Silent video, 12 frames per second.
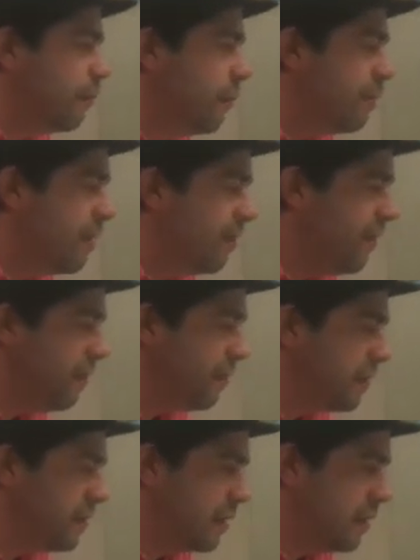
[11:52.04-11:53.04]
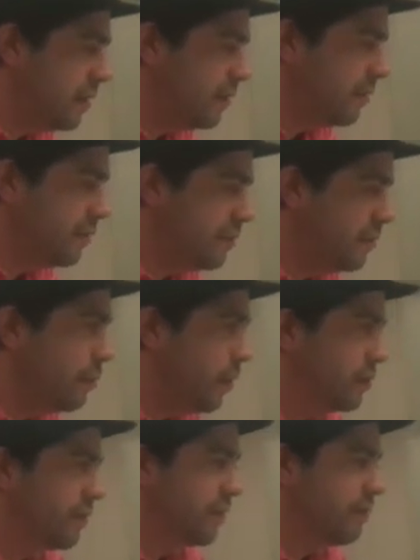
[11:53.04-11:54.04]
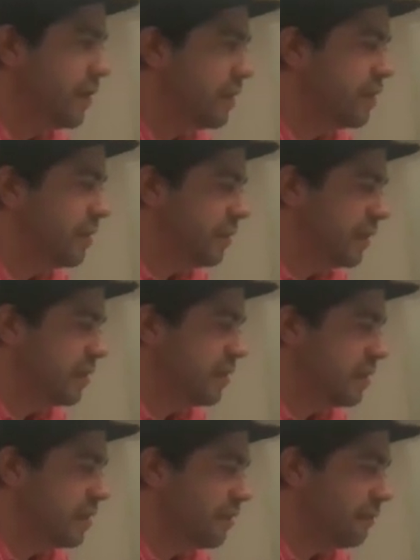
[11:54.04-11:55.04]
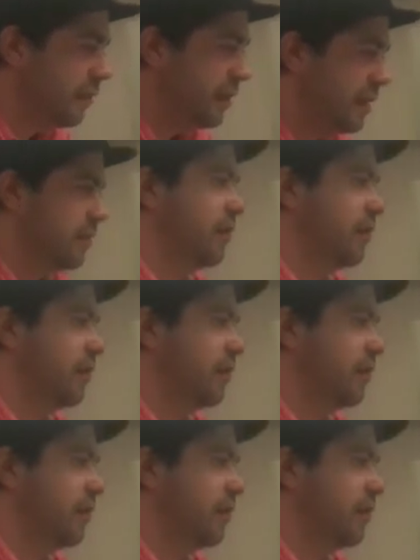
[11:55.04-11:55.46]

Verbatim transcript: one of my favorite uh, quotes from Nietzsche is um, his